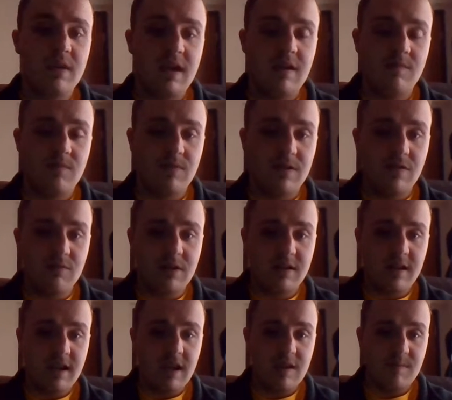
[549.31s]
game for Notre
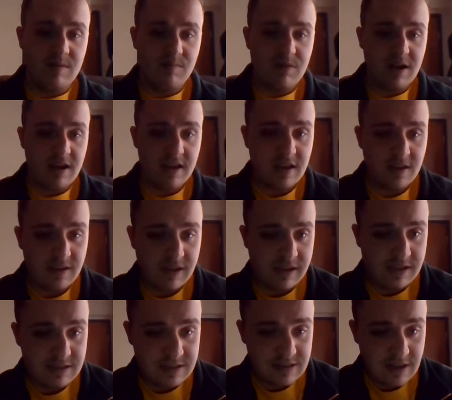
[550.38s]
Dame, and Brian Kelly
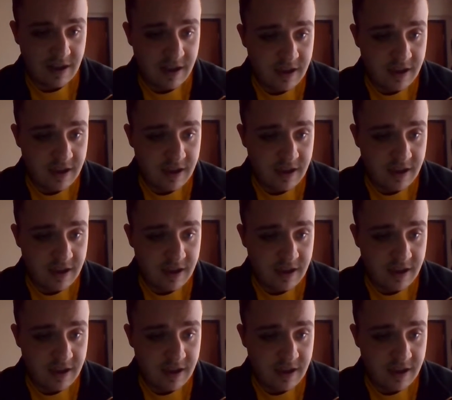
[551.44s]
is